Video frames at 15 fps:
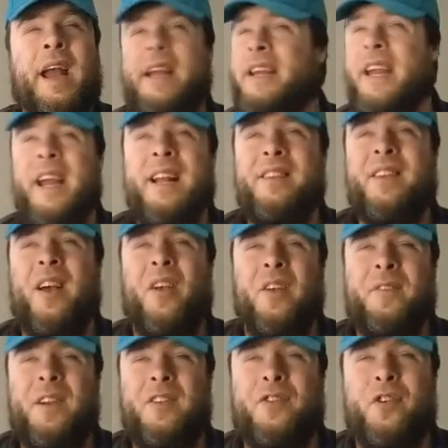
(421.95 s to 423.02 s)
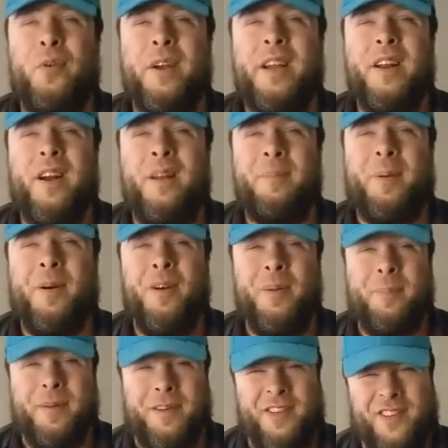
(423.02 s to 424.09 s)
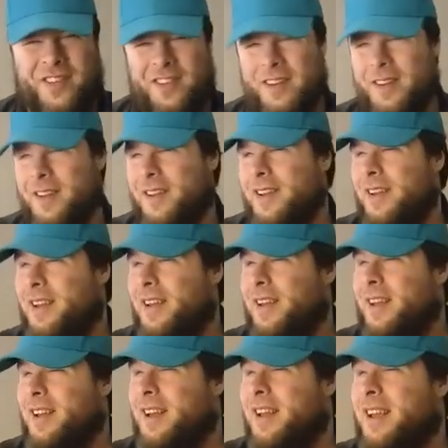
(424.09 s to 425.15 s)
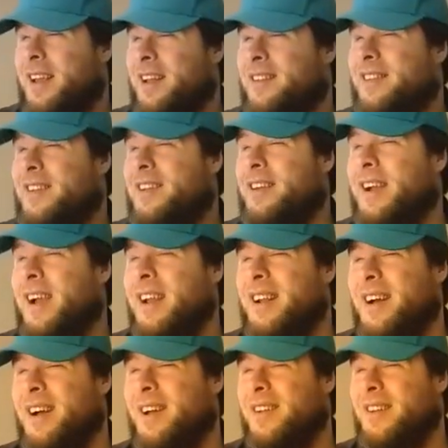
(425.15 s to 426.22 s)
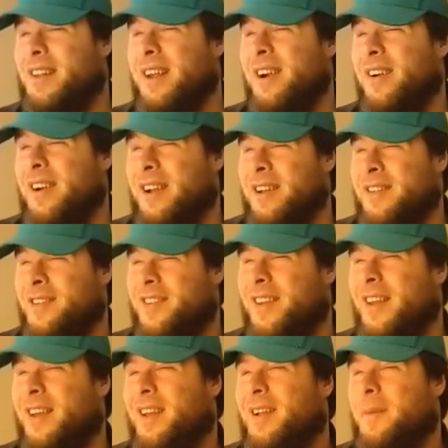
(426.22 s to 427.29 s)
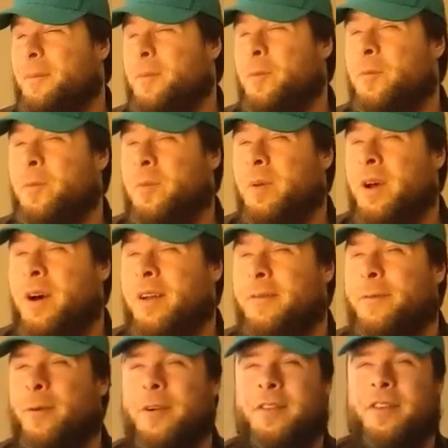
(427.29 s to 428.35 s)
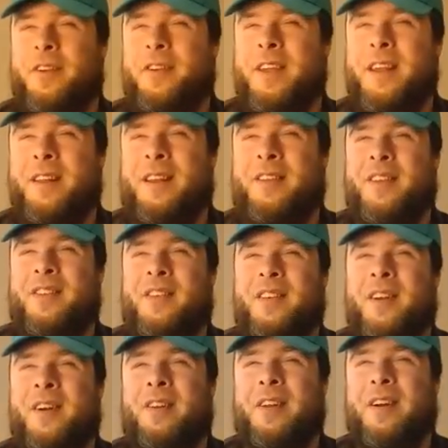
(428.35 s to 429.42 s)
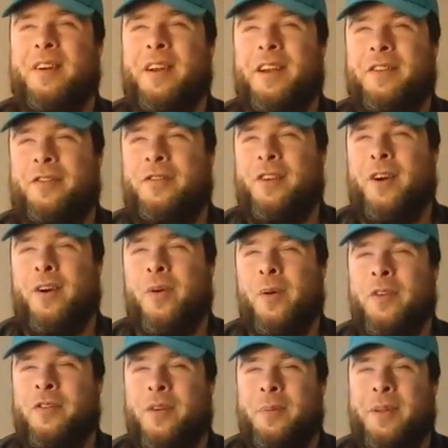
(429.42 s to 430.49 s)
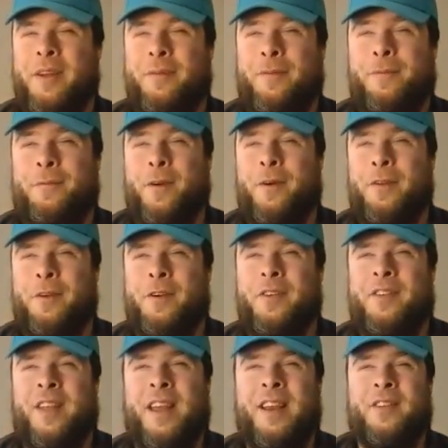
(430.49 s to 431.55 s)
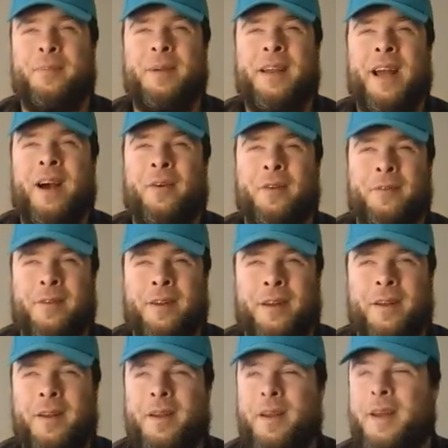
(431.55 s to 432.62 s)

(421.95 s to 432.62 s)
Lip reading: I can't tell if he's doing it on purpose. It's kind of hilarious. Unfortunately, this isn't a hilarious show, which only further takes me out of it.